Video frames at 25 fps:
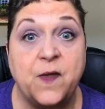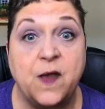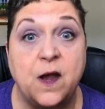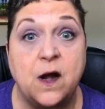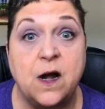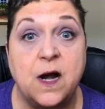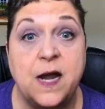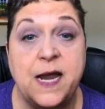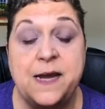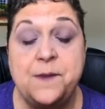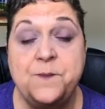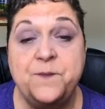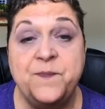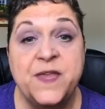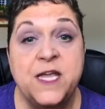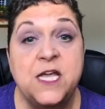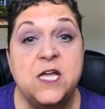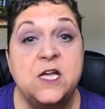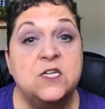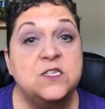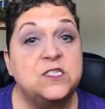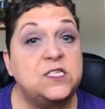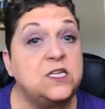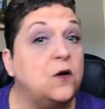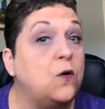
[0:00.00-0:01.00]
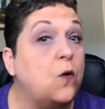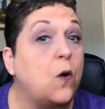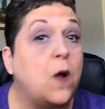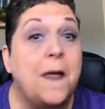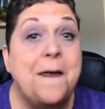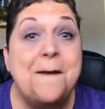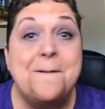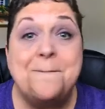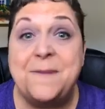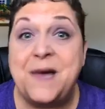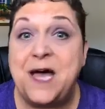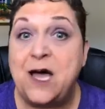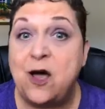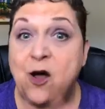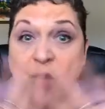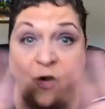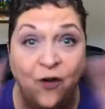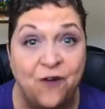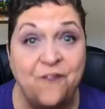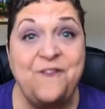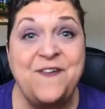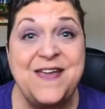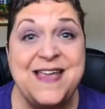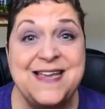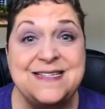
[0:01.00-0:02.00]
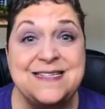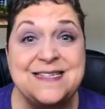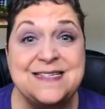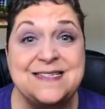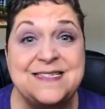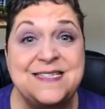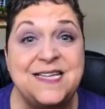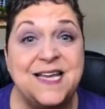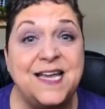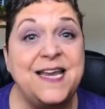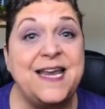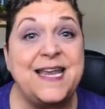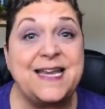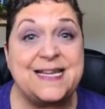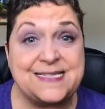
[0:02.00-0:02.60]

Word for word: All right, so my whole face is done